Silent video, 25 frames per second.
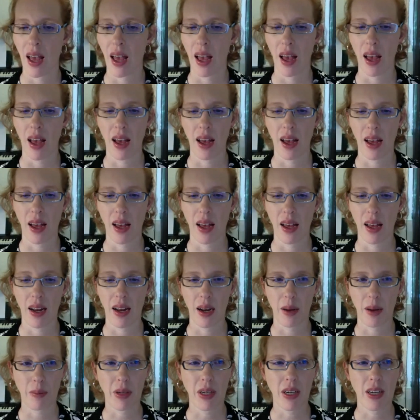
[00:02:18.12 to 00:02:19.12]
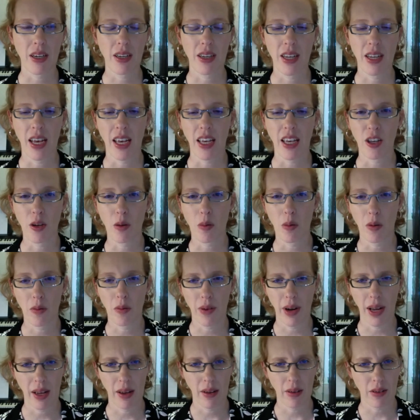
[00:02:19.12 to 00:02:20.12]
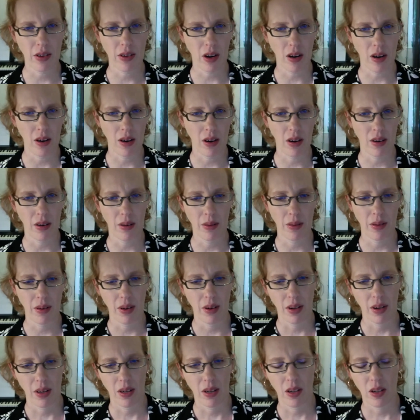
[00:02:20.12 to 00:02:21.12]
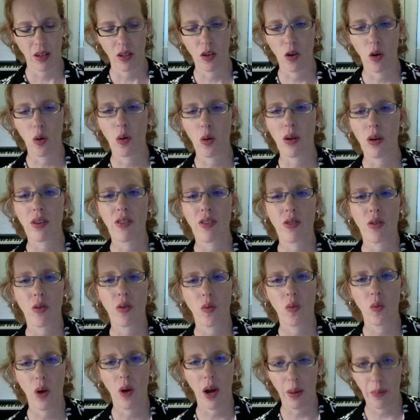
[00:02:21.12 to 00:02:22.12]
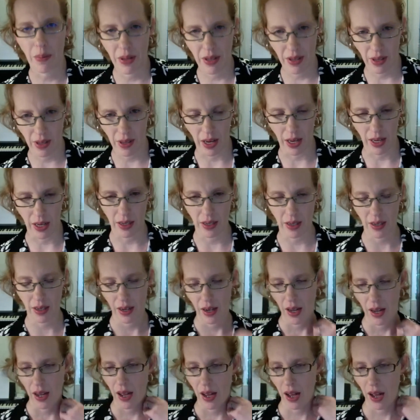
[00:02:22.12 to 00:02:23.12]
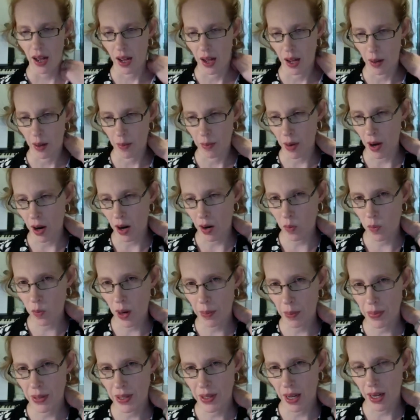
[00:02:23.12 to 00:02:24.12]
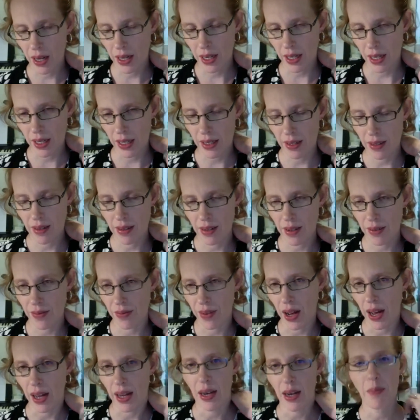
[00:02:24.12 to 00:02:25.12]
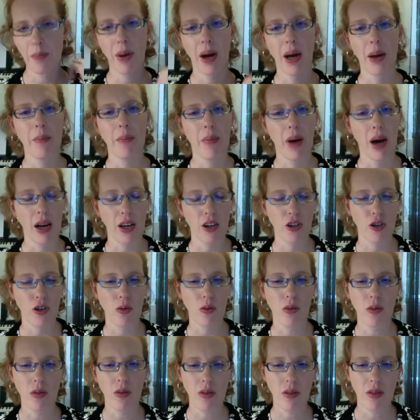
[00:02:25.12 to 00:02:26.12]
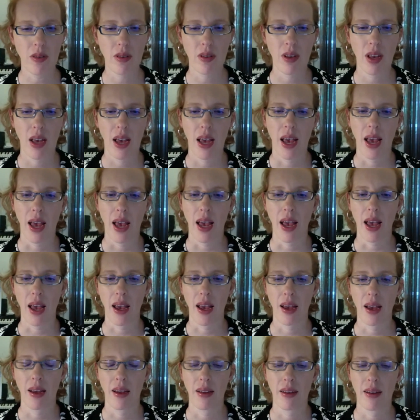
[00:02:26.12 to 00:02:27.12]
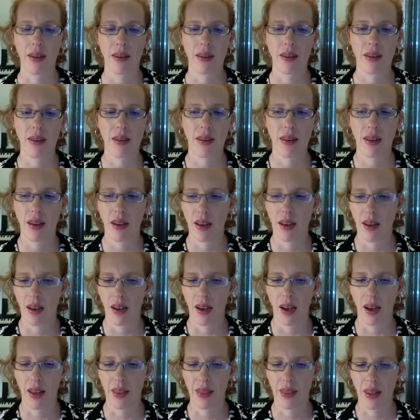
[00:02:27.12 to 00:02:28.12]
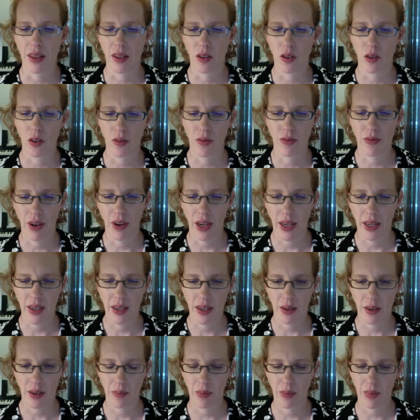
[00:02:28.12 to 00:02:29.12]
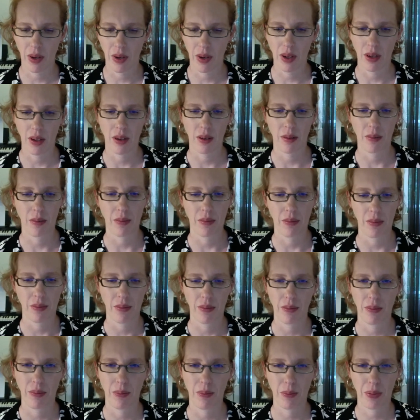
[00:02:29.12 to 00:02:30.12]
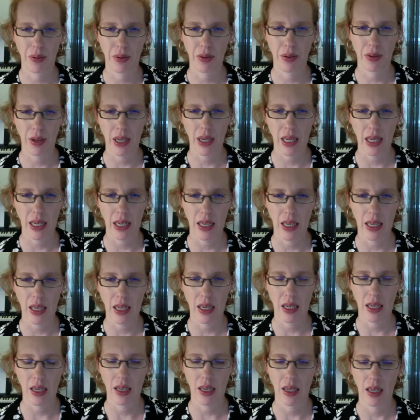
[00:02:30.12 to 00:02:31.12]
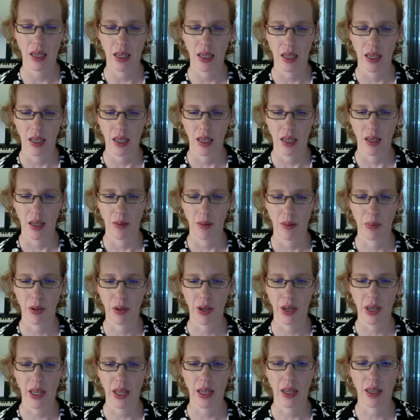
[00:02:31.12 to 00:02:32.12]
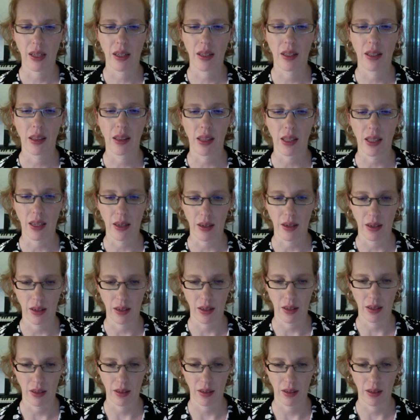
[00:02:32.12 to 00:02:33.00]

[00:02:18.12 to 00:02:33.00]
And I'm going to take you around our course website. Our website is divided by modules, and I think you'll find it pretty clear.